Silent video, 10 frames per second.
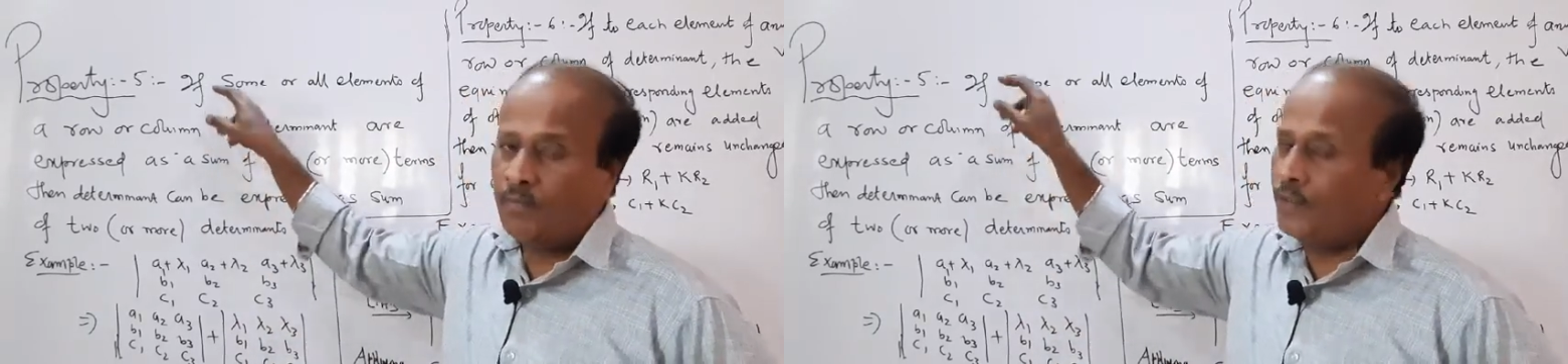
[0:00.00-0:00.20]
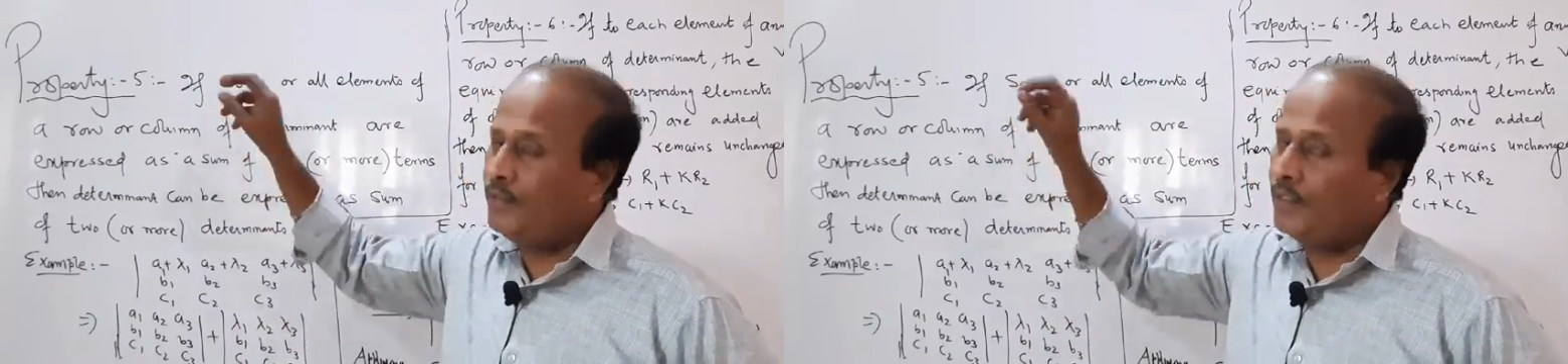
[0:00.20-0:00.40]

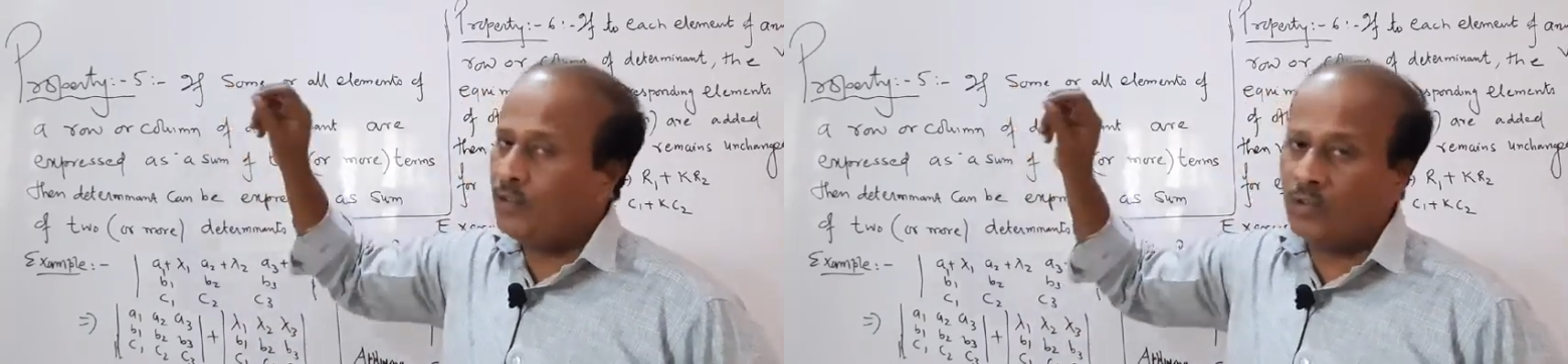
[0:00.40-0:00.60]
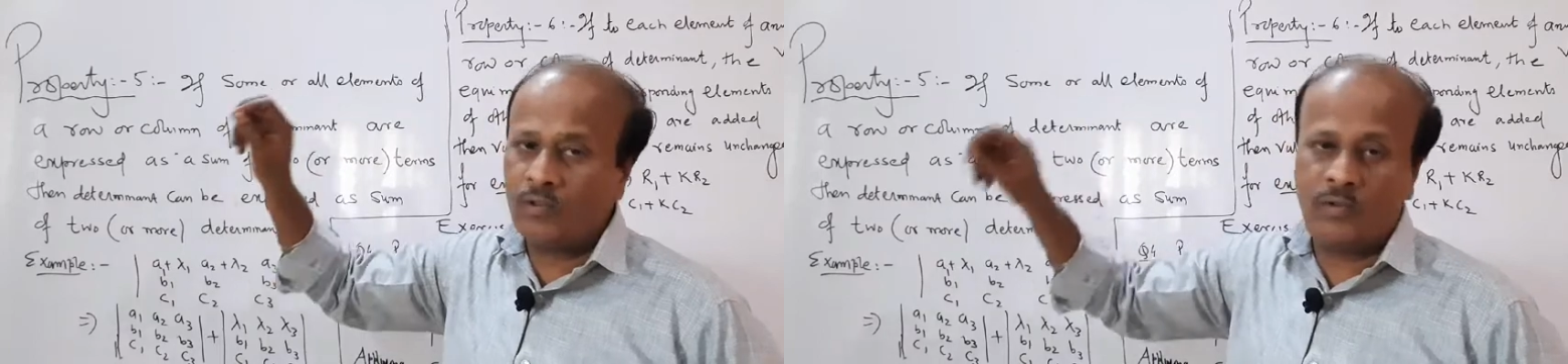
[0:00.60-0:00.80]
but they are
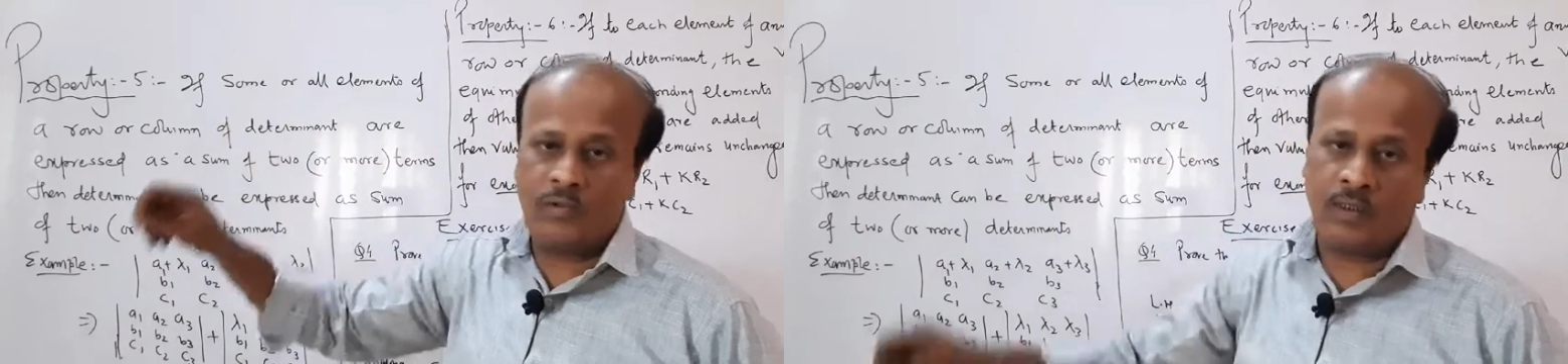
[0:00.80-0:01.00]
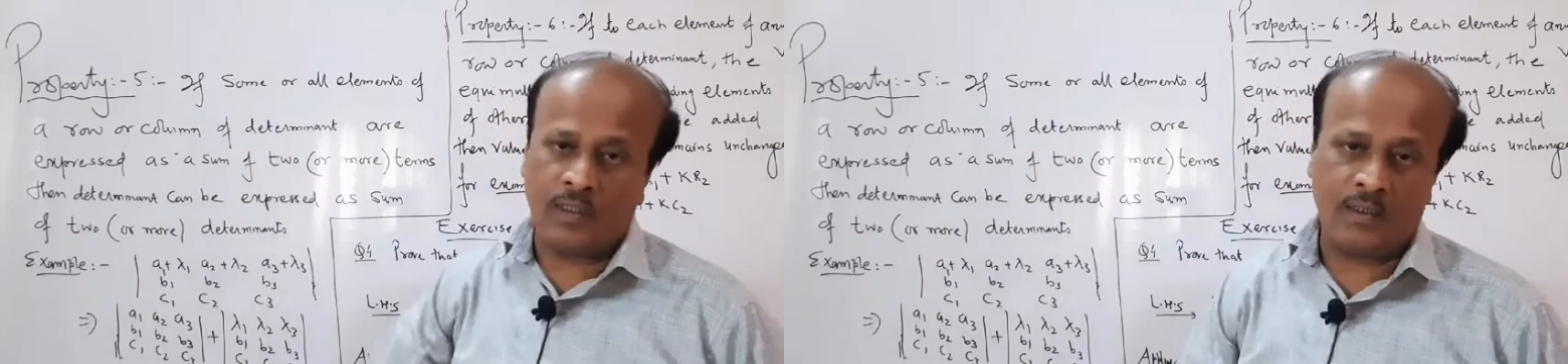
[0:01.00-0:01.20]
not
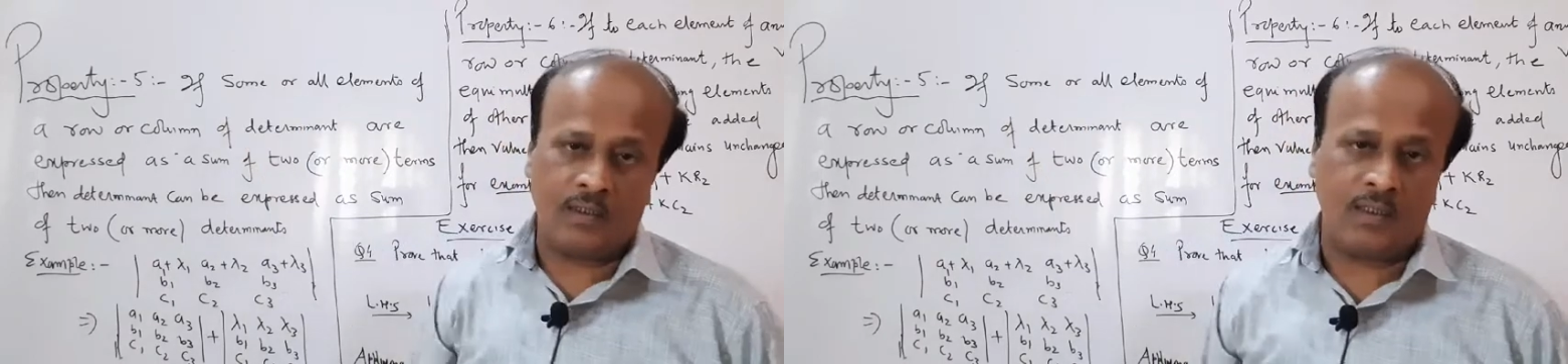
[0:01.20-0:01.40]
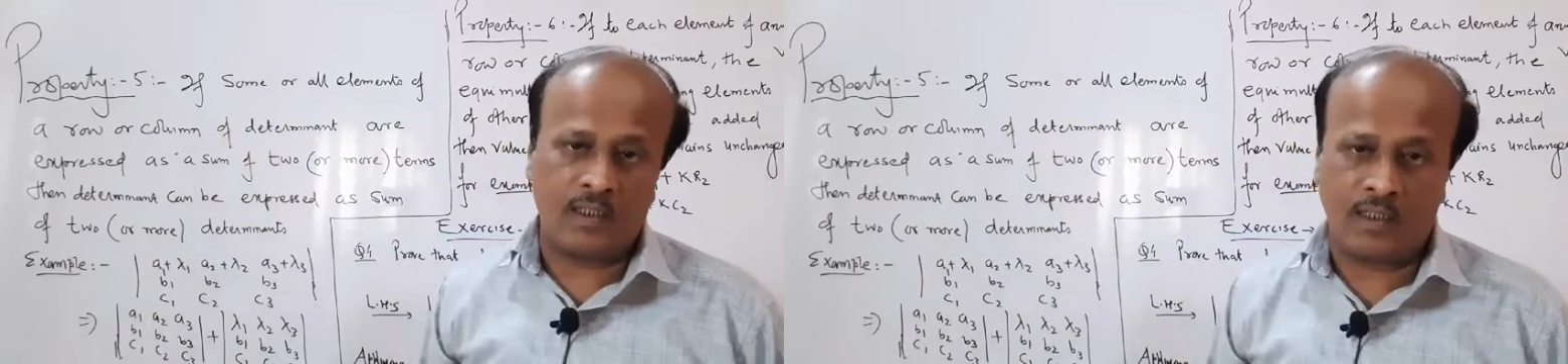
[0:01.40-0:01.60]
going to ask
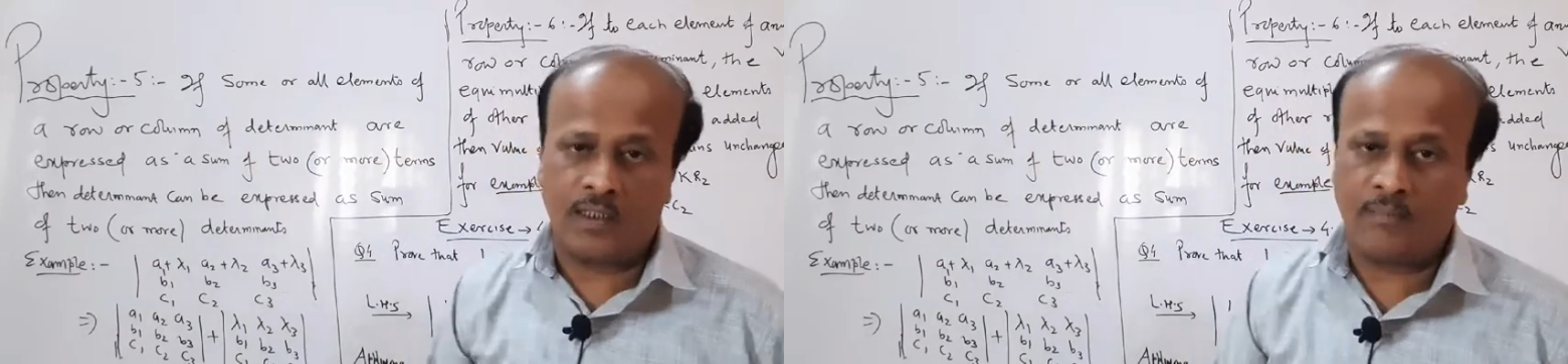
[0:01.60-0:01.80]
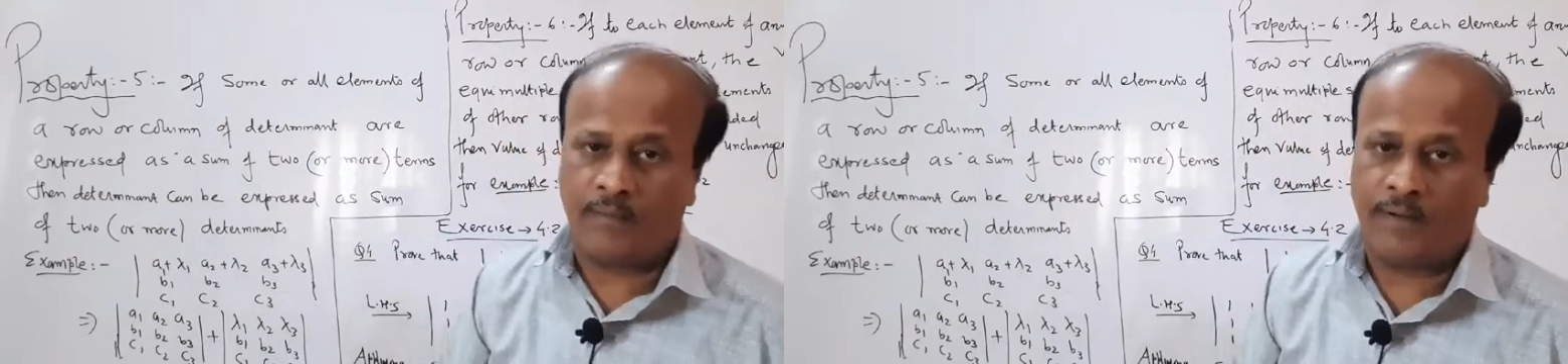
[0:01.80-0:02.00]
that
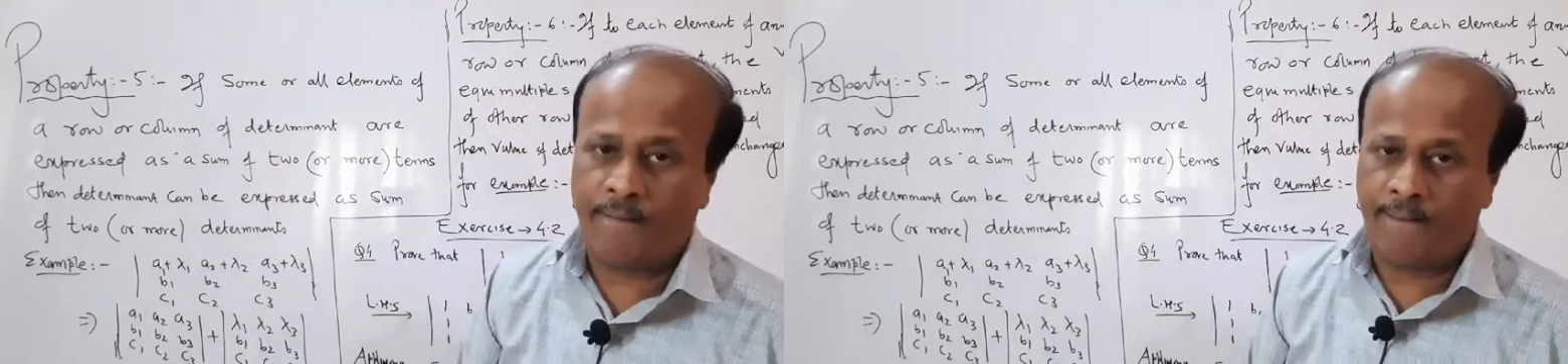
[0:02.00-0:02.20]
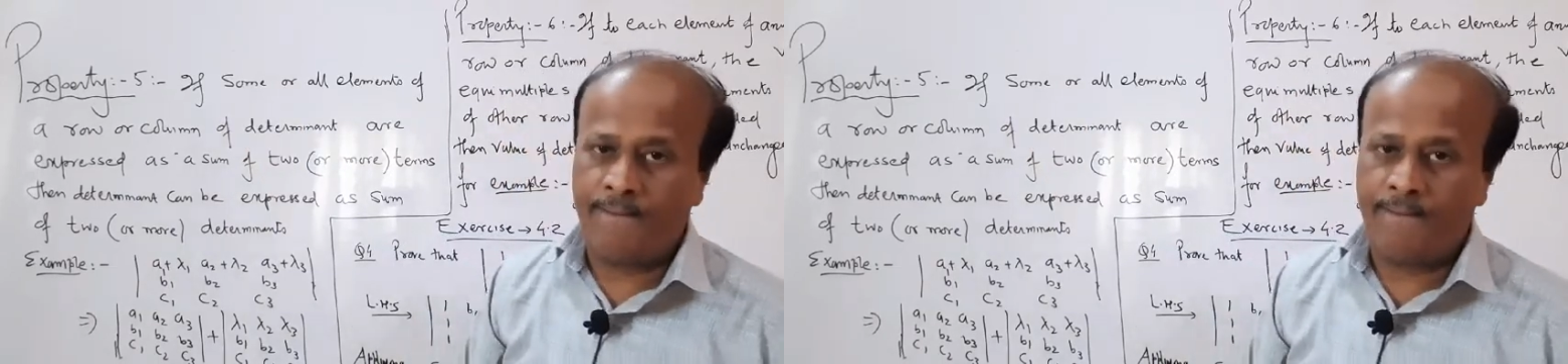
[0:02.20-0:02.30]
statement.